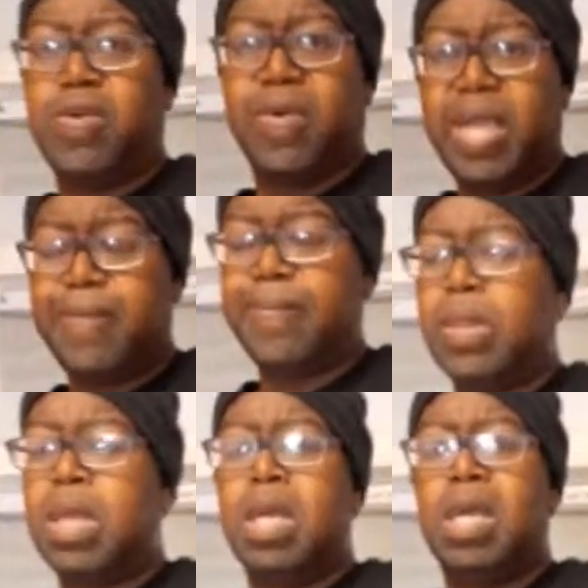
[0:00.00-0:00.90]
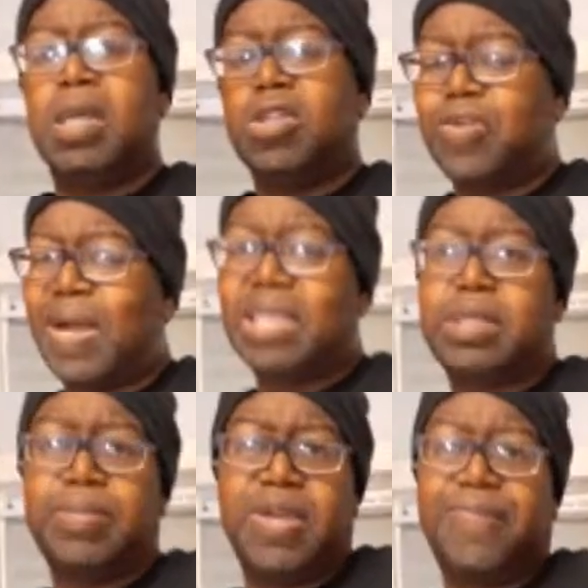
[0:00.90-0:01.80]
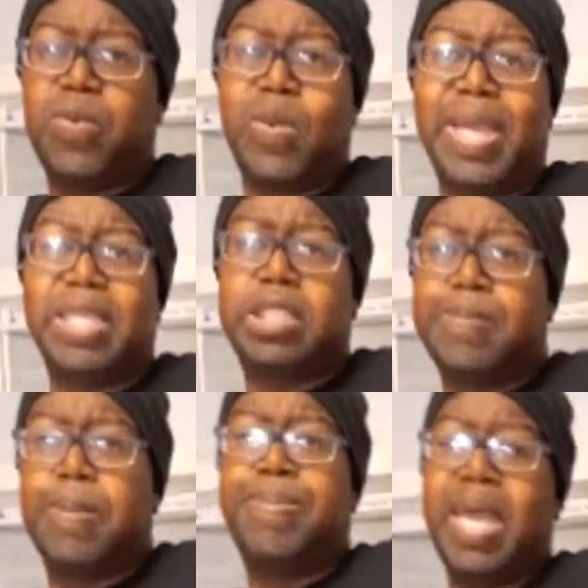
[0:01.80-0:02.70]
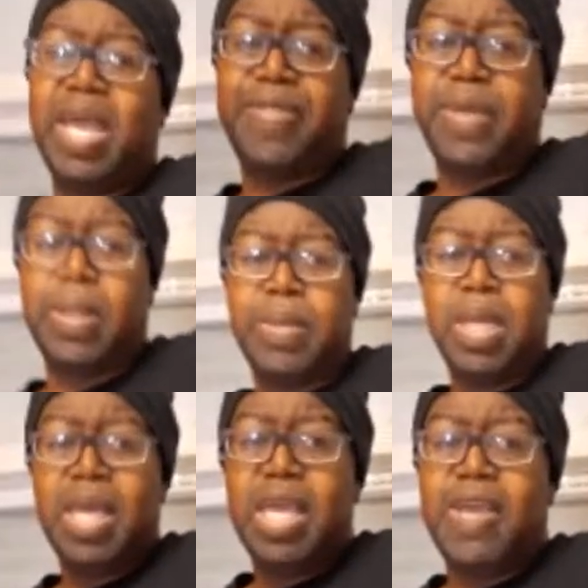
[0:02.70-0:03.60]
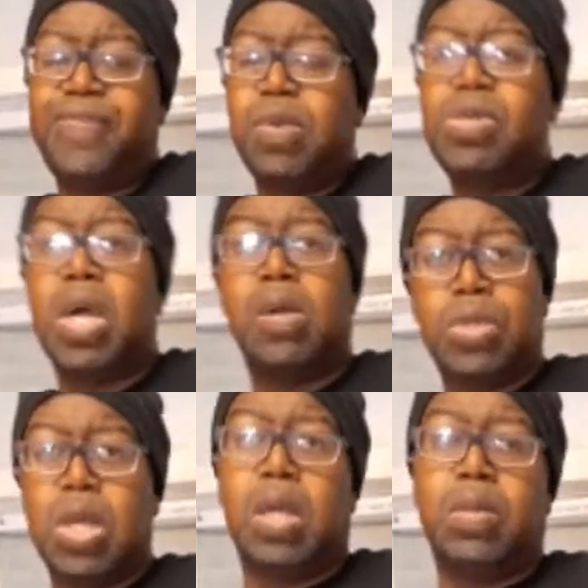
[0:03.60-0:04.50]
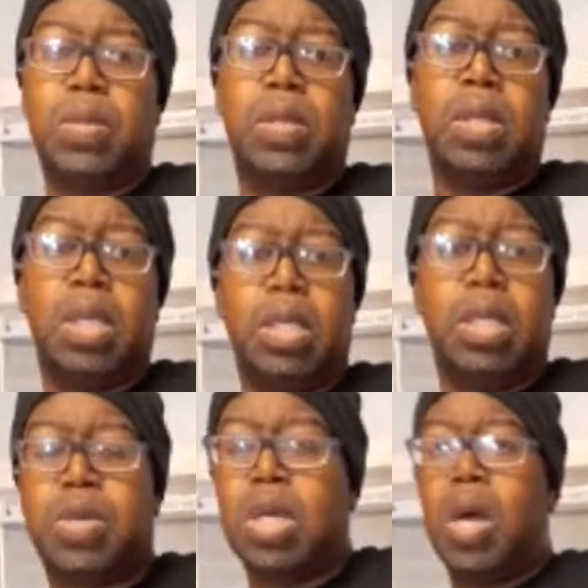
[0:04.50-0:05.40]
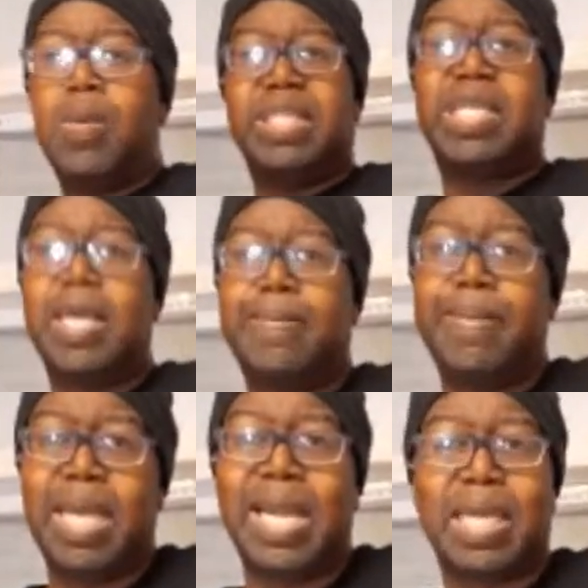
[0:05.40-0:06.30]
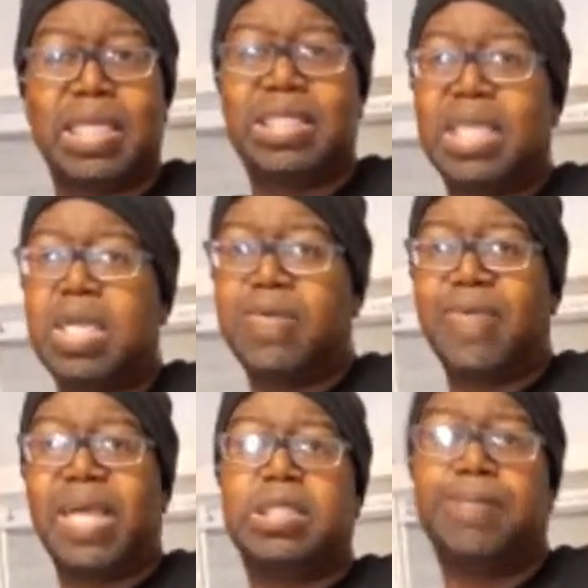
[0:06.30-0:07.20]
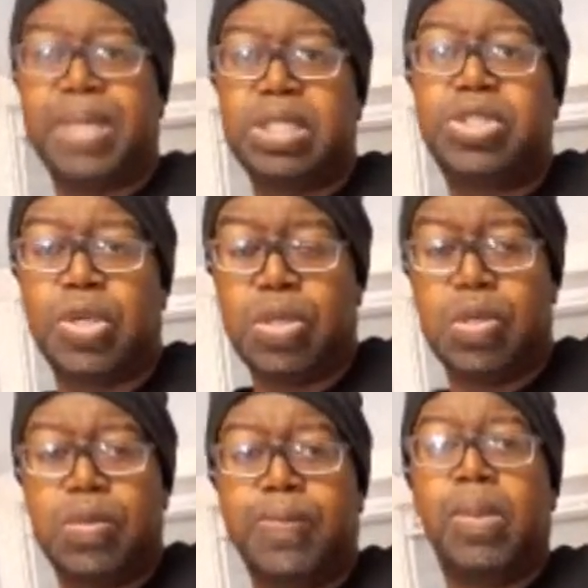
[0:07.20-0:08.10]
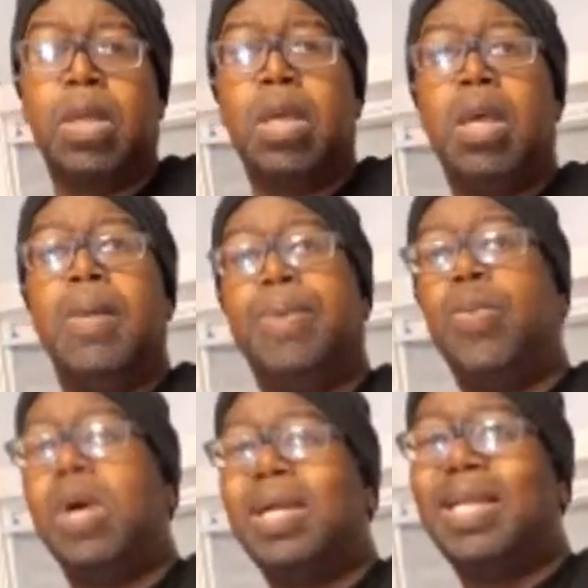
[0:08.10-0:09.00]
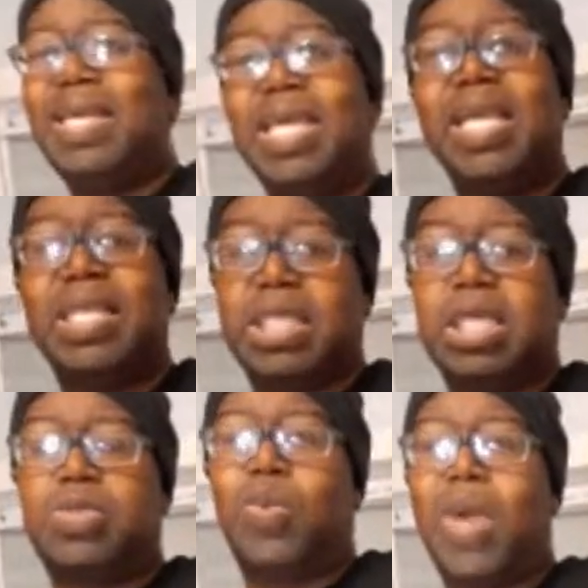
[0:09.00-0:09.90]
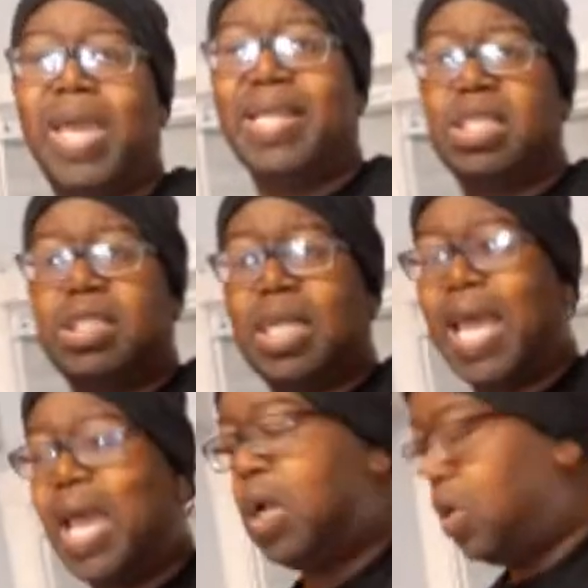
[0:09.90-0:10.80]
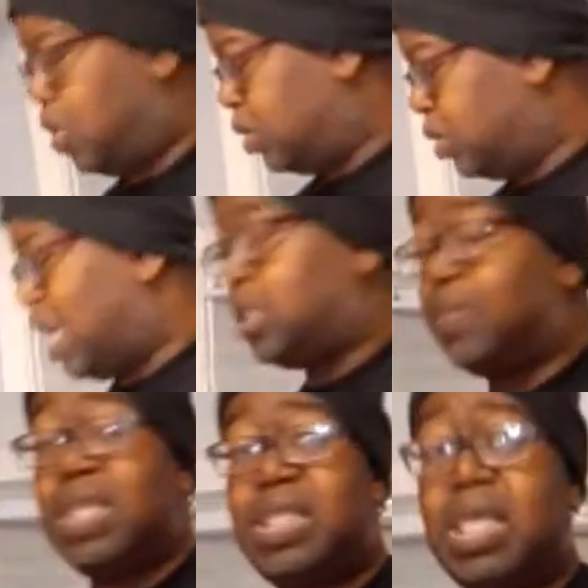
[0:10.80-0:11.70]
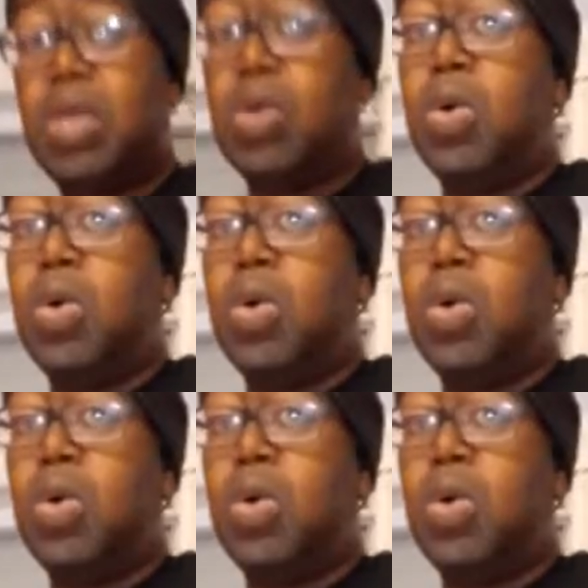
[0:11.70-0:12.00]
great. Try some different ways to prepare them. If you don't know, you can always hit me and I can send a recipe to you. But one of the easiest ways is to add a little sesame seed